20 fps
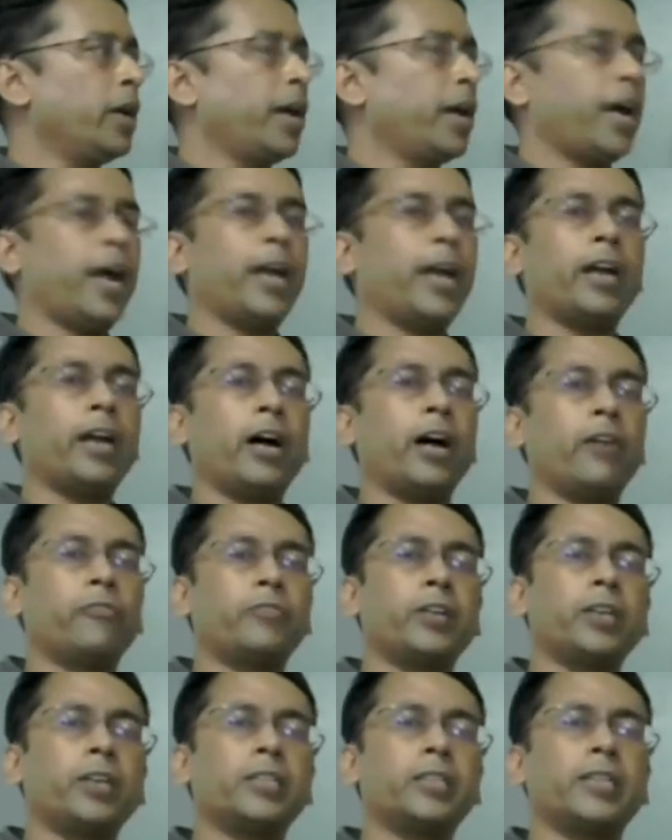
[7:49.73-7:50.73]
and
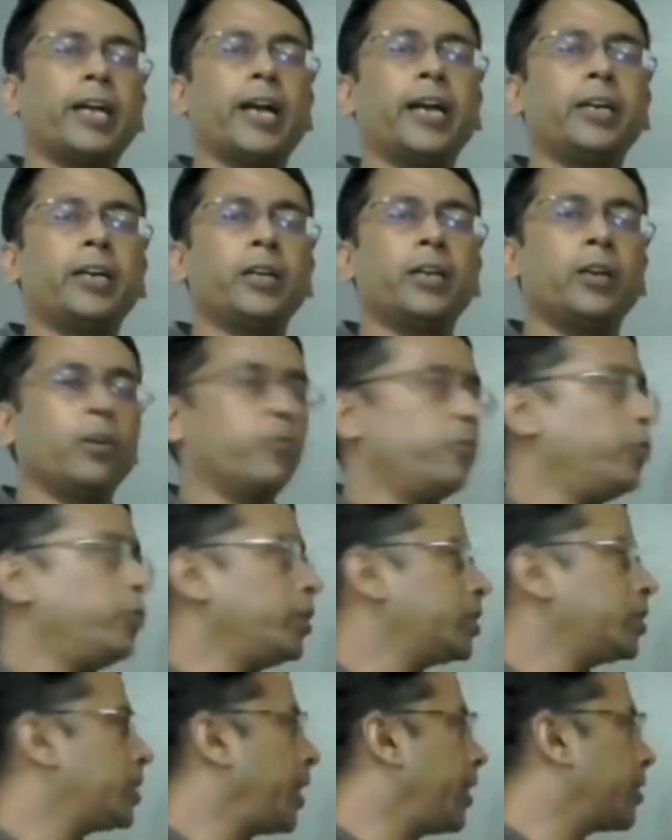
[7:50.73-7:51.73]
after that
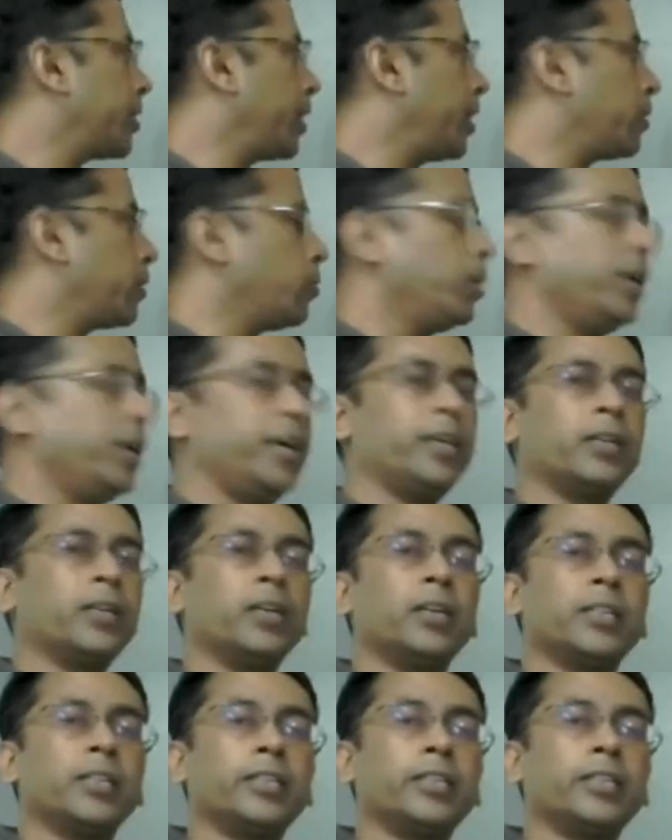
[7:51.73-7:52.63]
we shall calculate